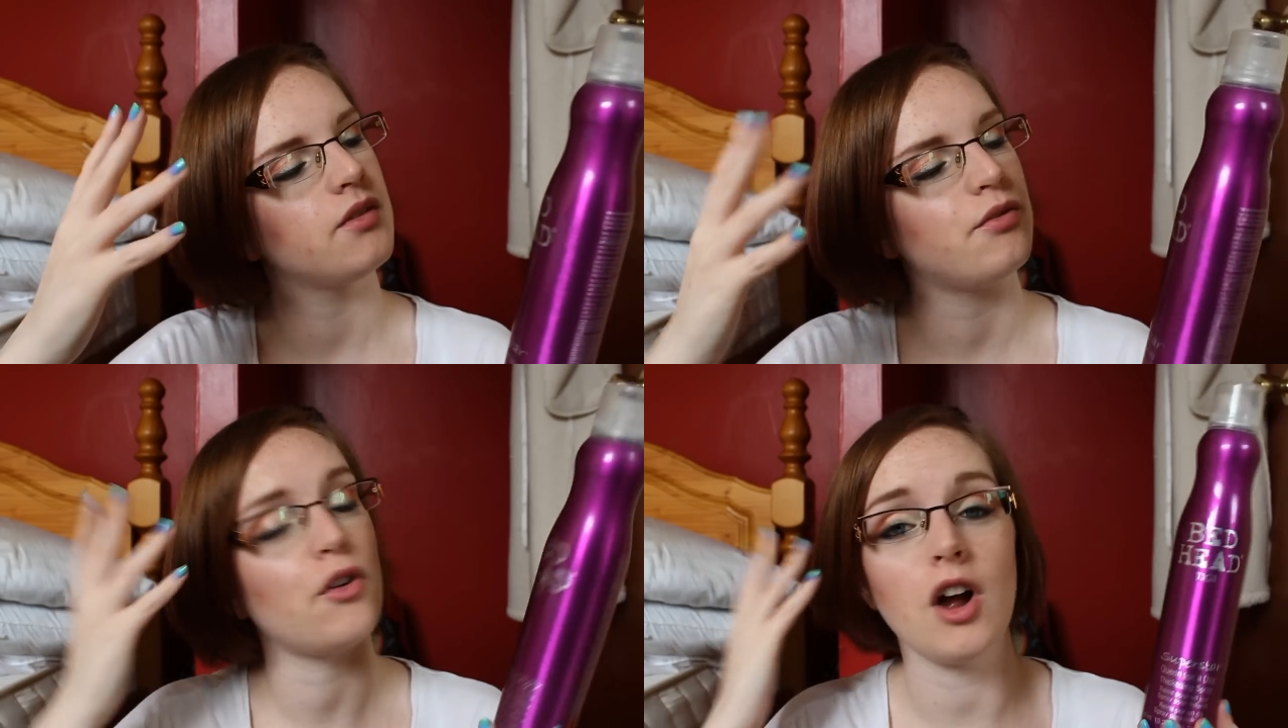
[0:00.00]

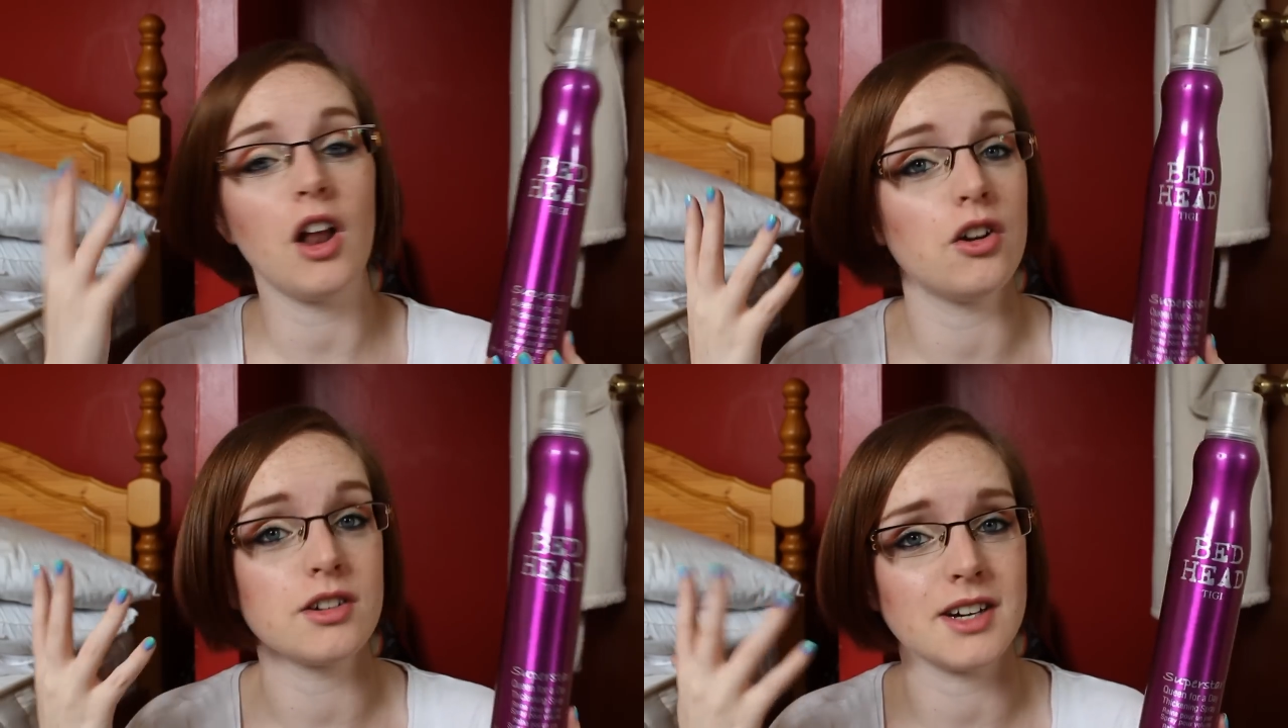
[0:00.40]
For a
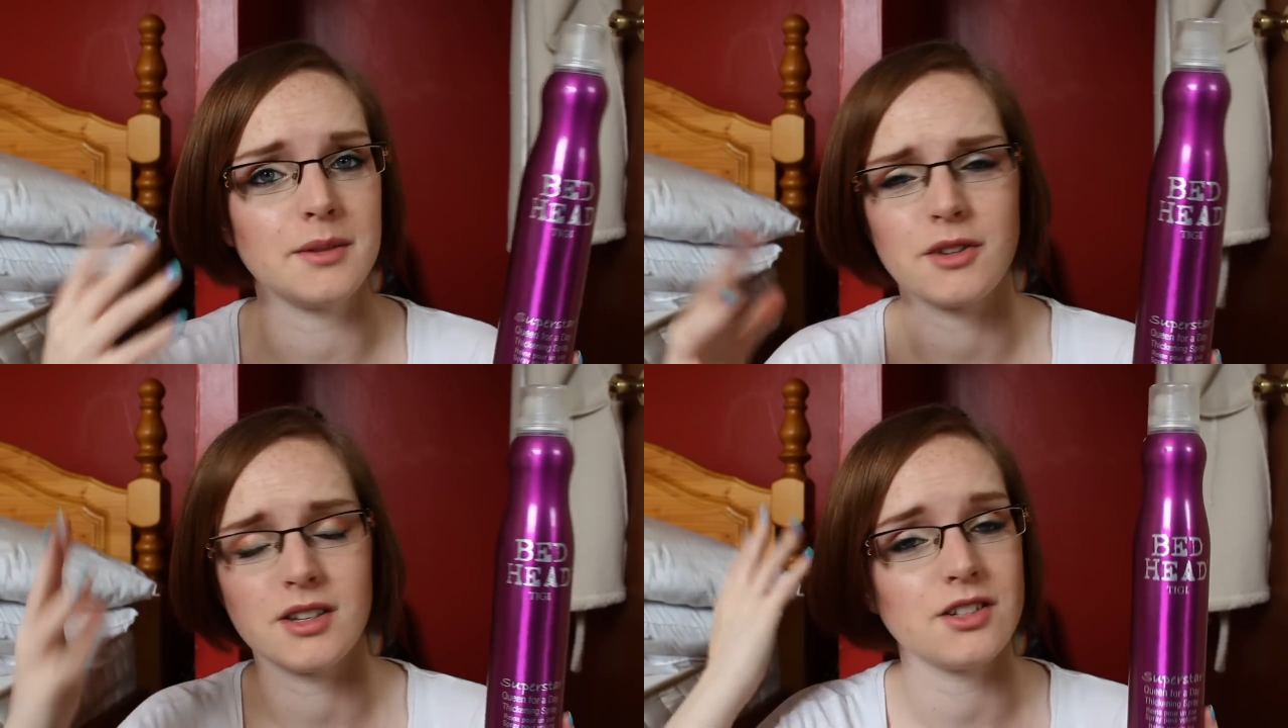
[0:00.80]
long
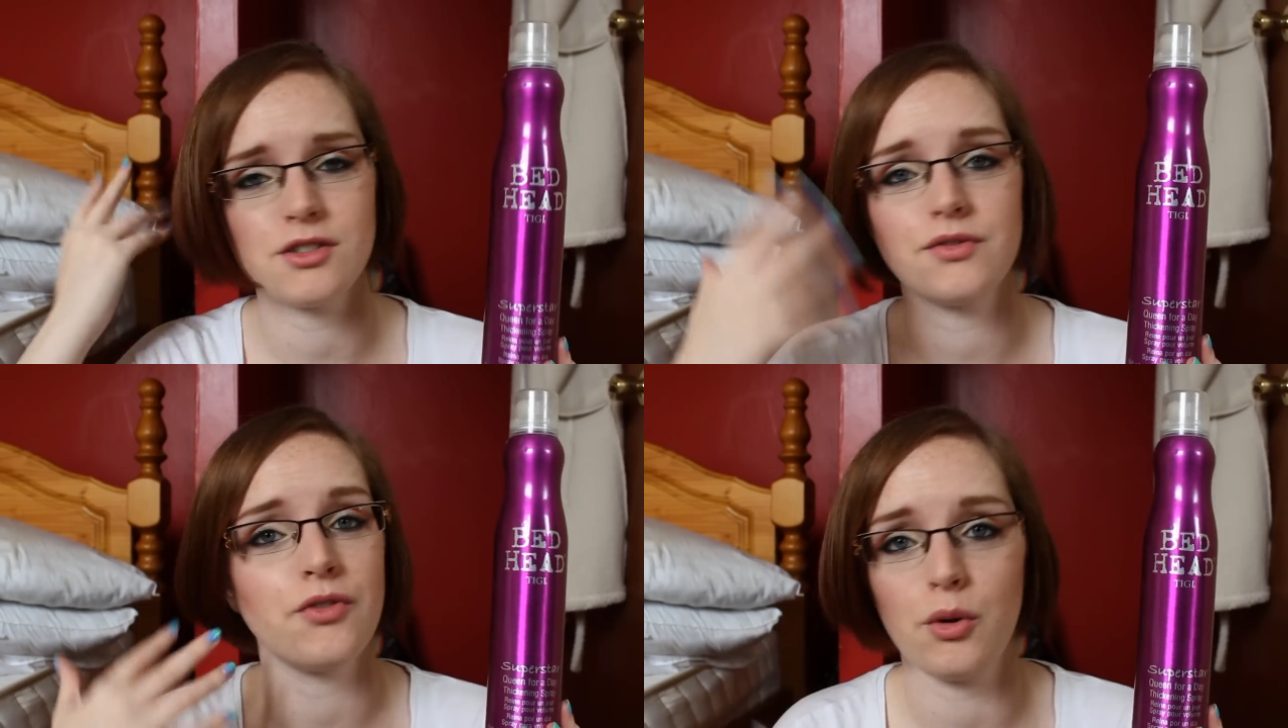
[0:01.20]
time, because it
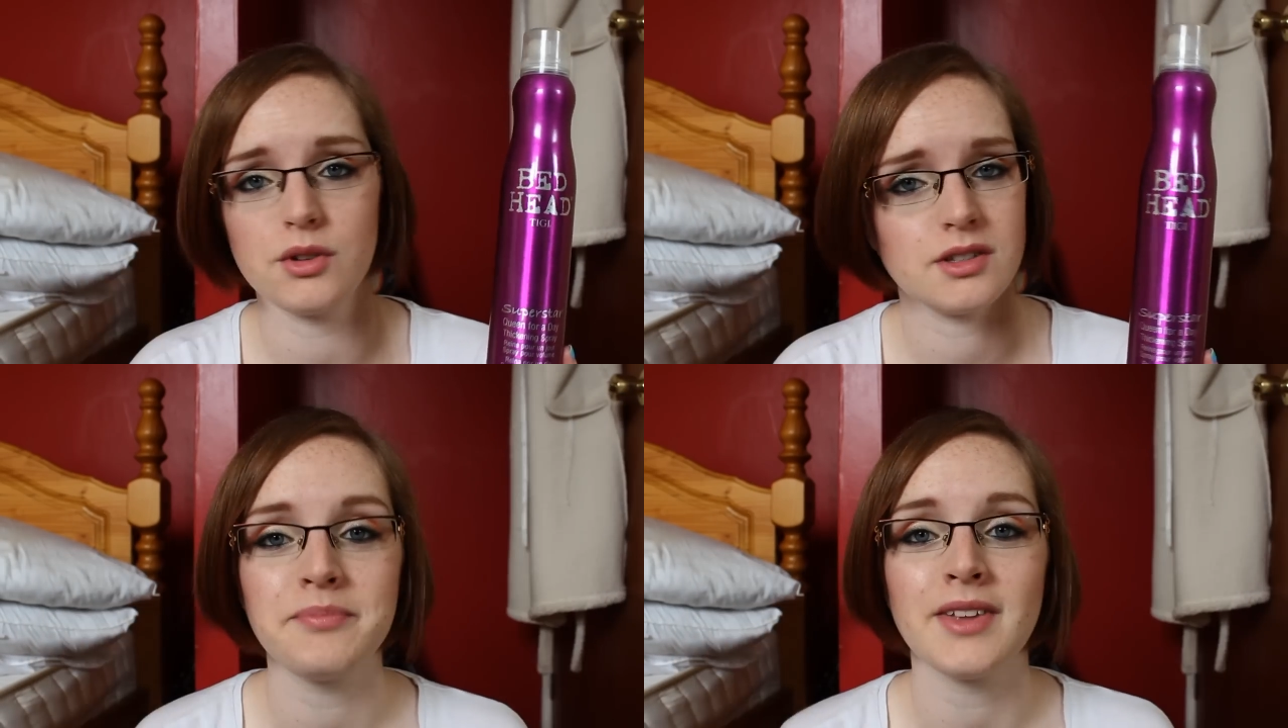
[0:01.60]
just
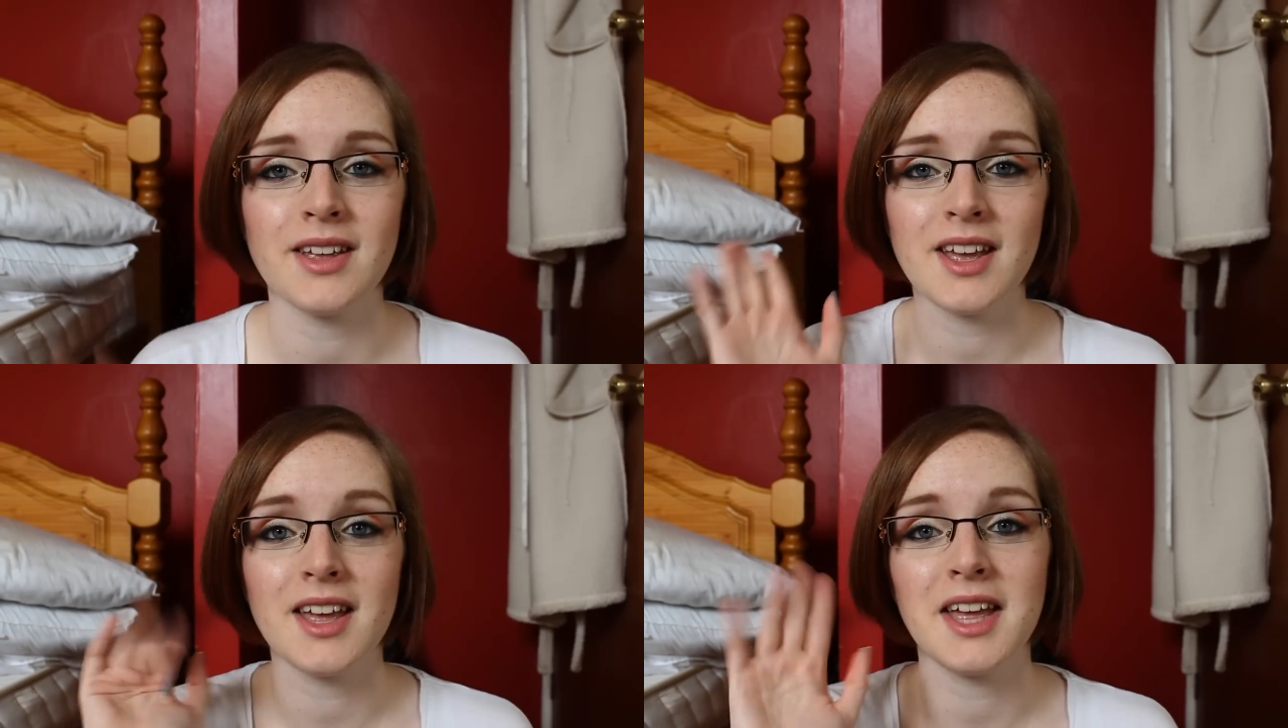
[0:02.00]
falls.
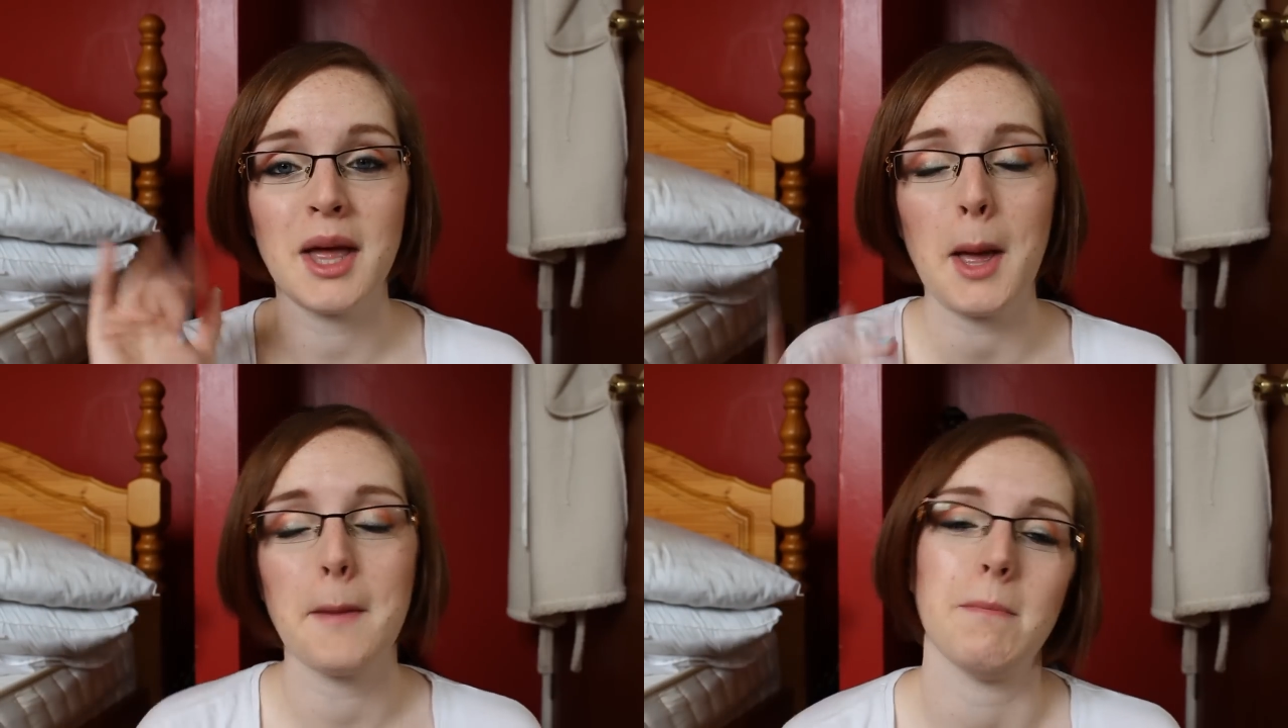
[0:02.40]

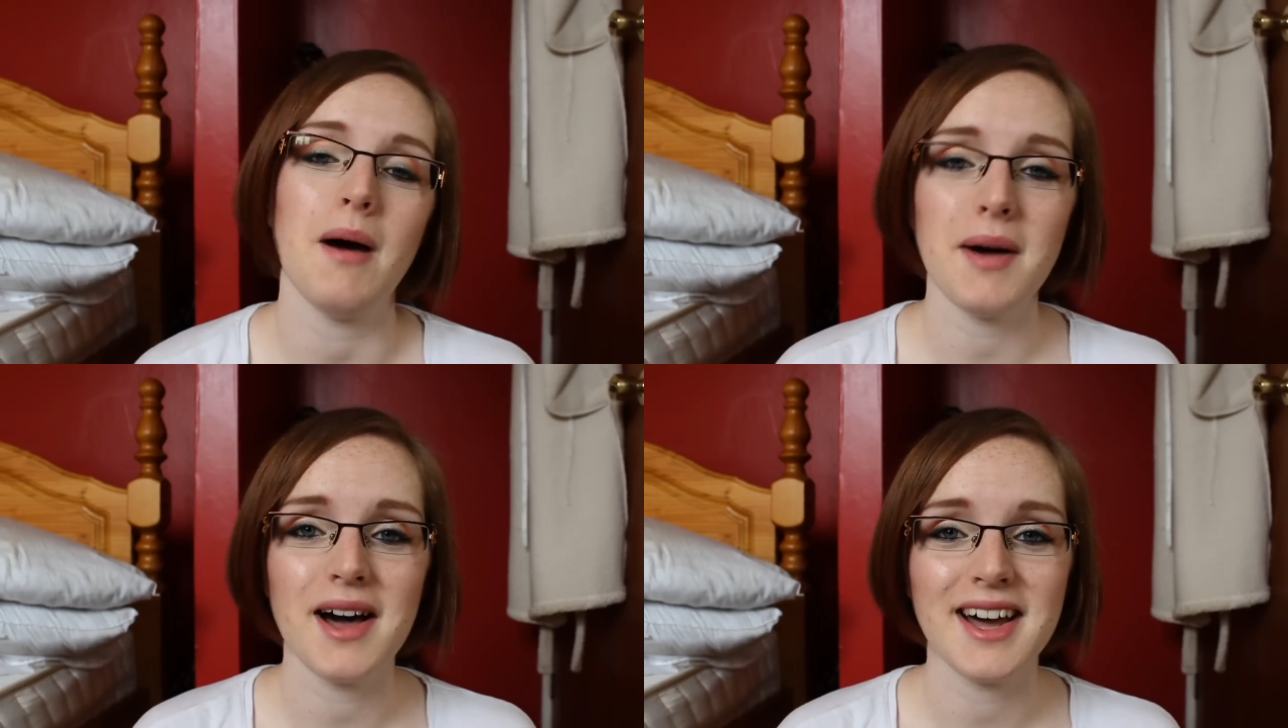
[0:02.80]

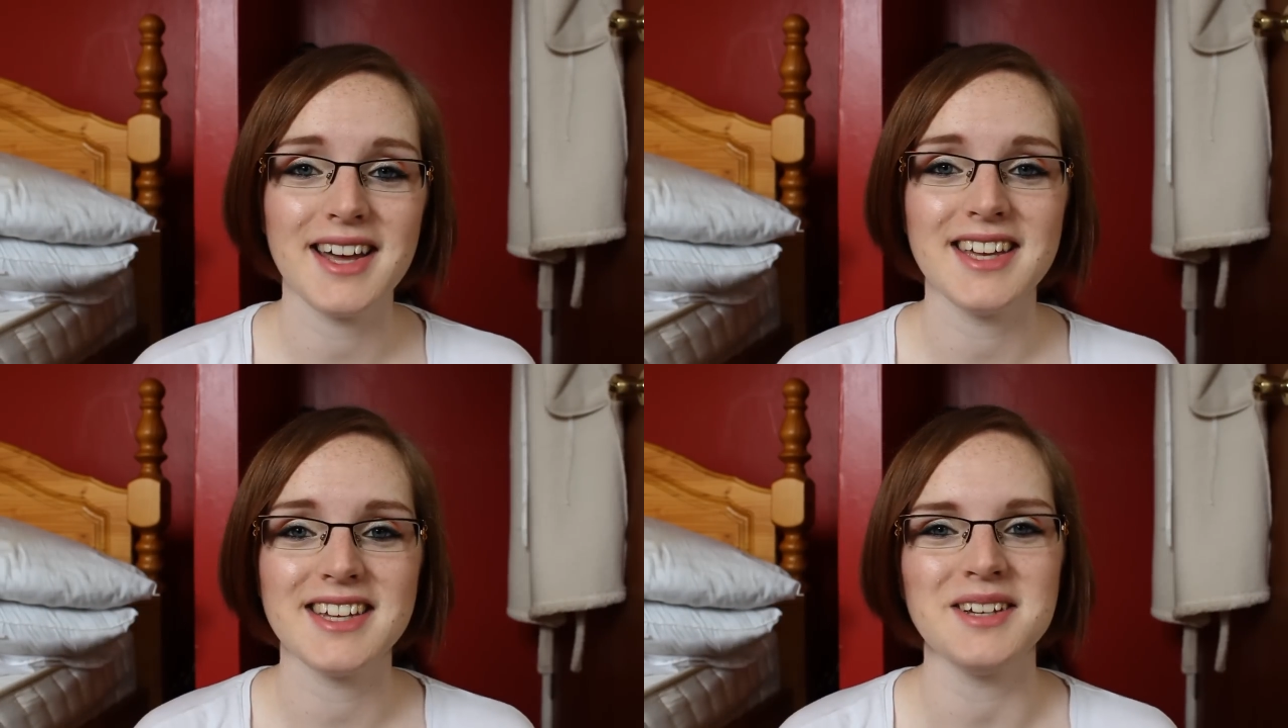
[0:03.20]

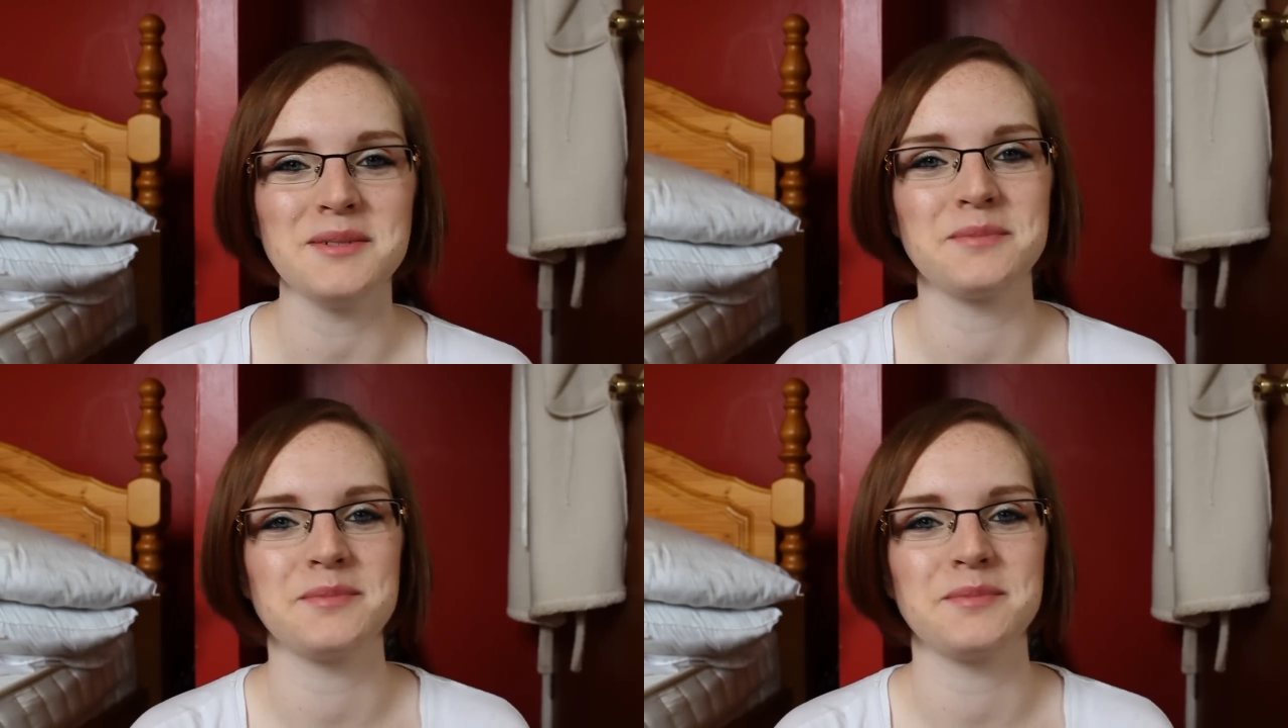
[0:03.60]
Bye-bye.